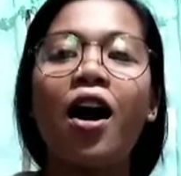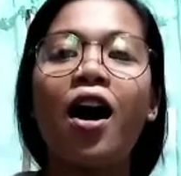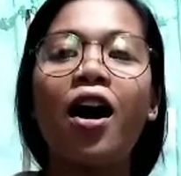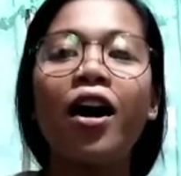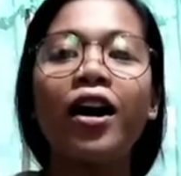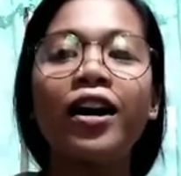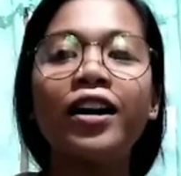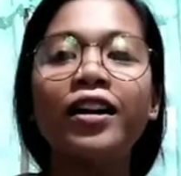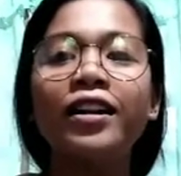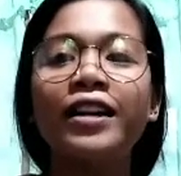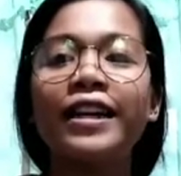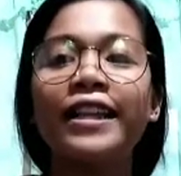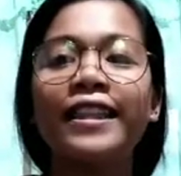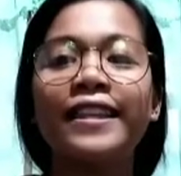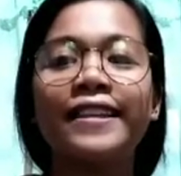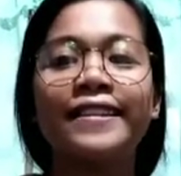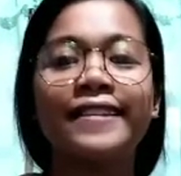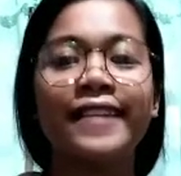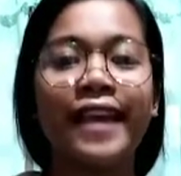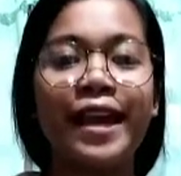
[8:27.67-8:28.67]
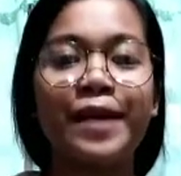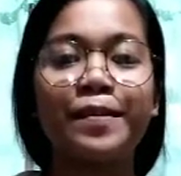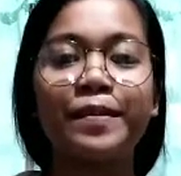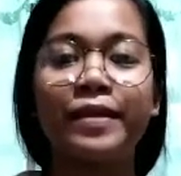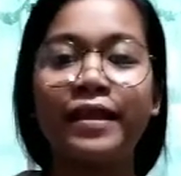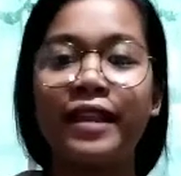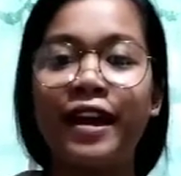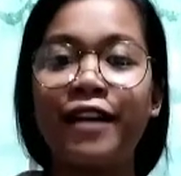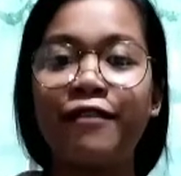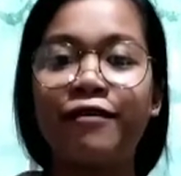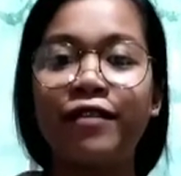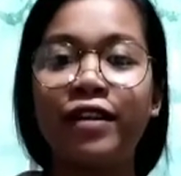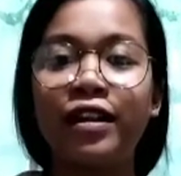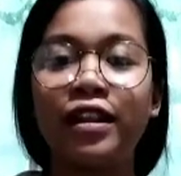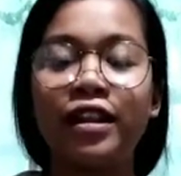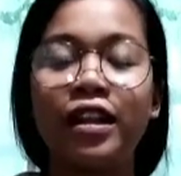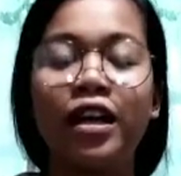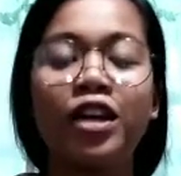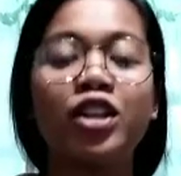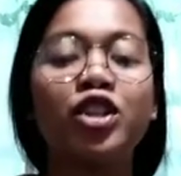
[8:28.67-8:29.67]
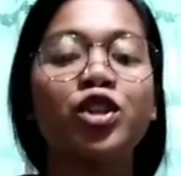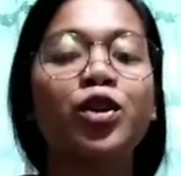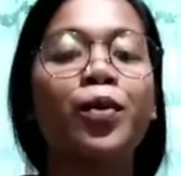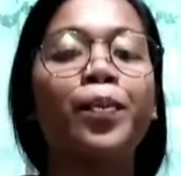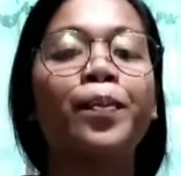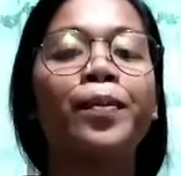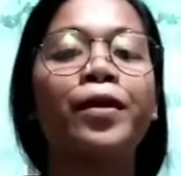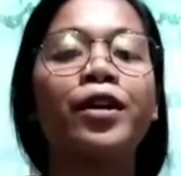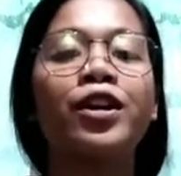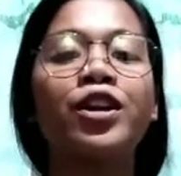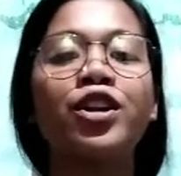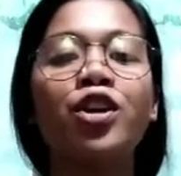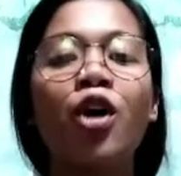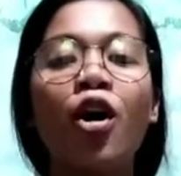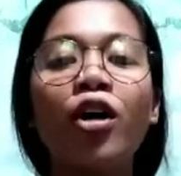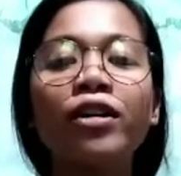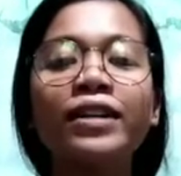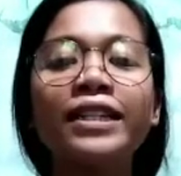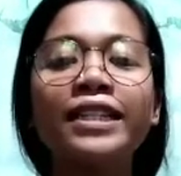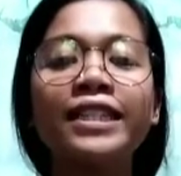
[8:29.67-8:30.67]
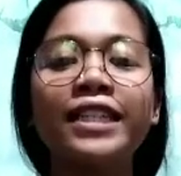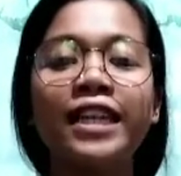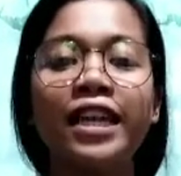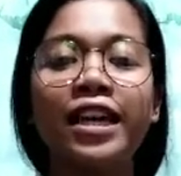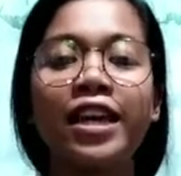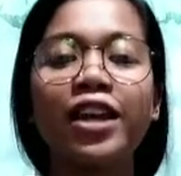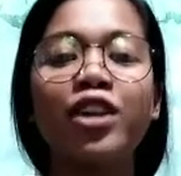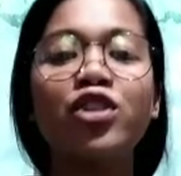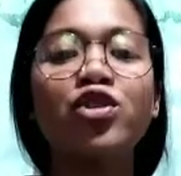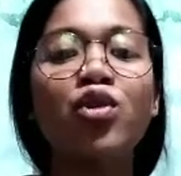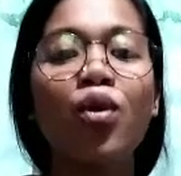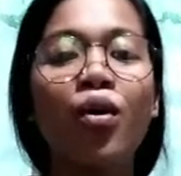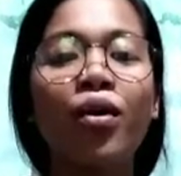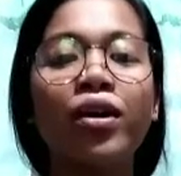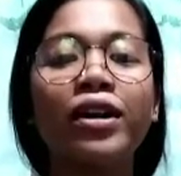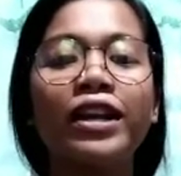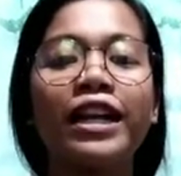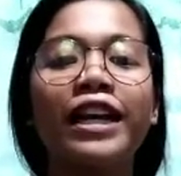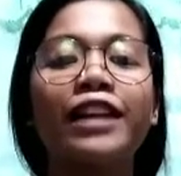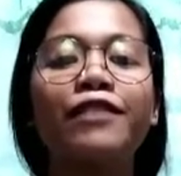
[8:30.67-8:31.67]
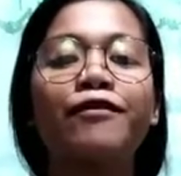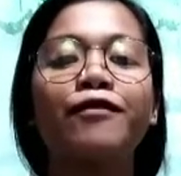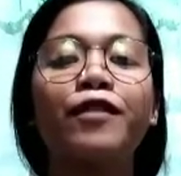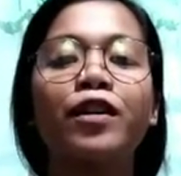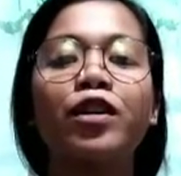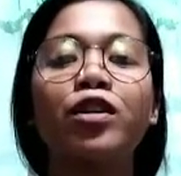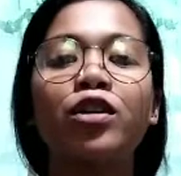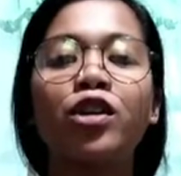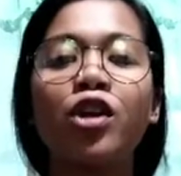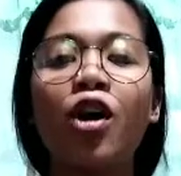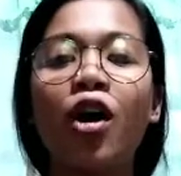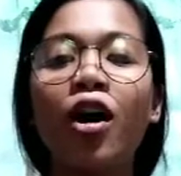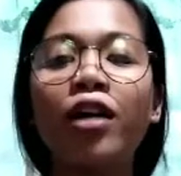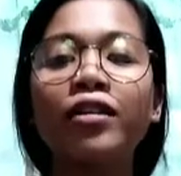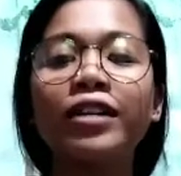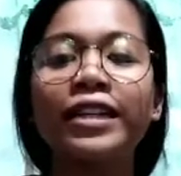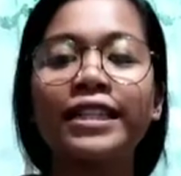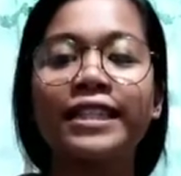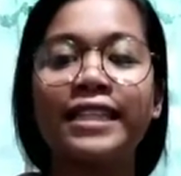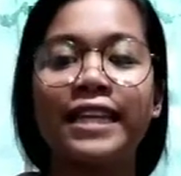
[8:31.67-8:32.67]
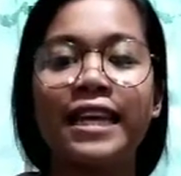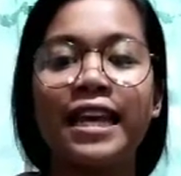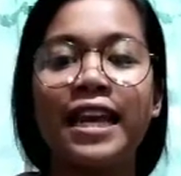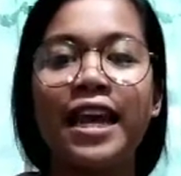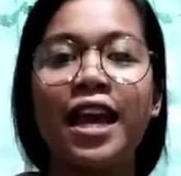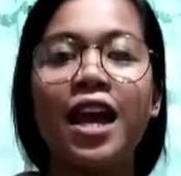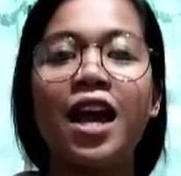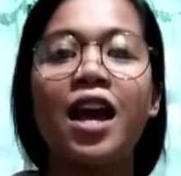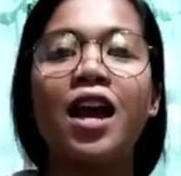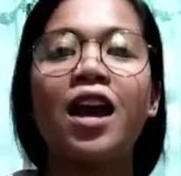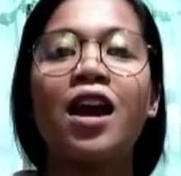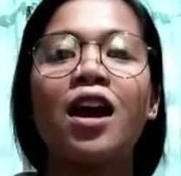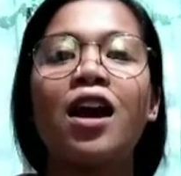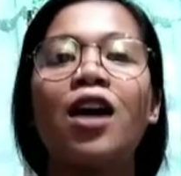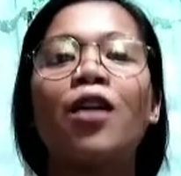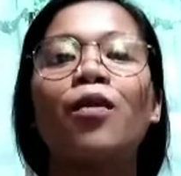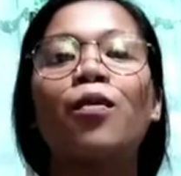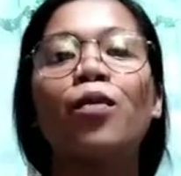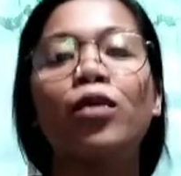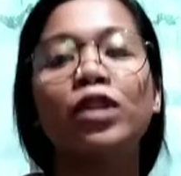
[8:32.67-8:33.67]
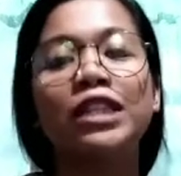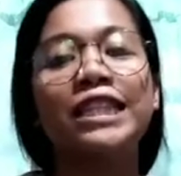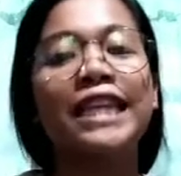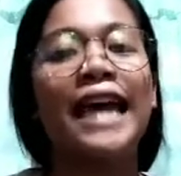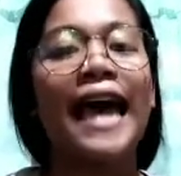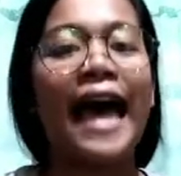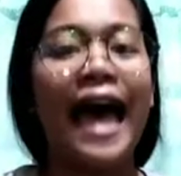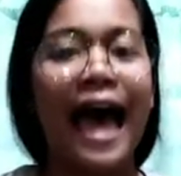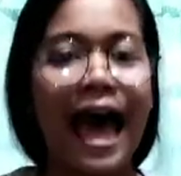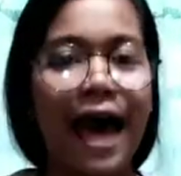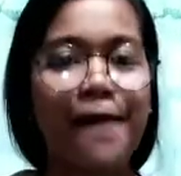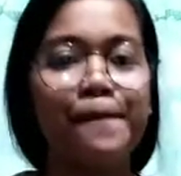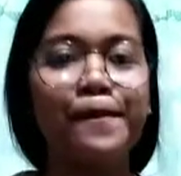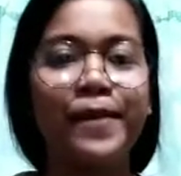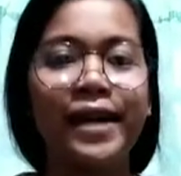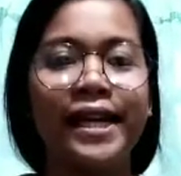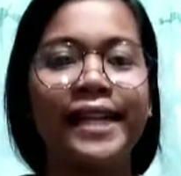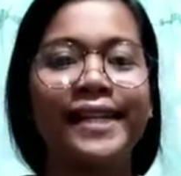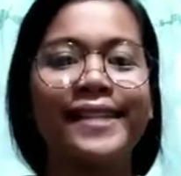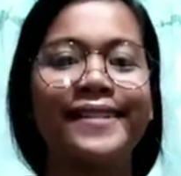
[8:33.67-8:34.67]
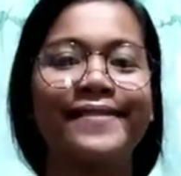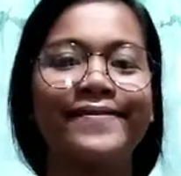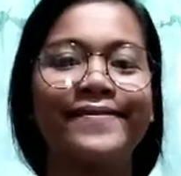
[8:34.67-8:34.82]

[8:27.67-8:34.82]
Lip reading: are in the same level. Superiority nor inferiority won't happen.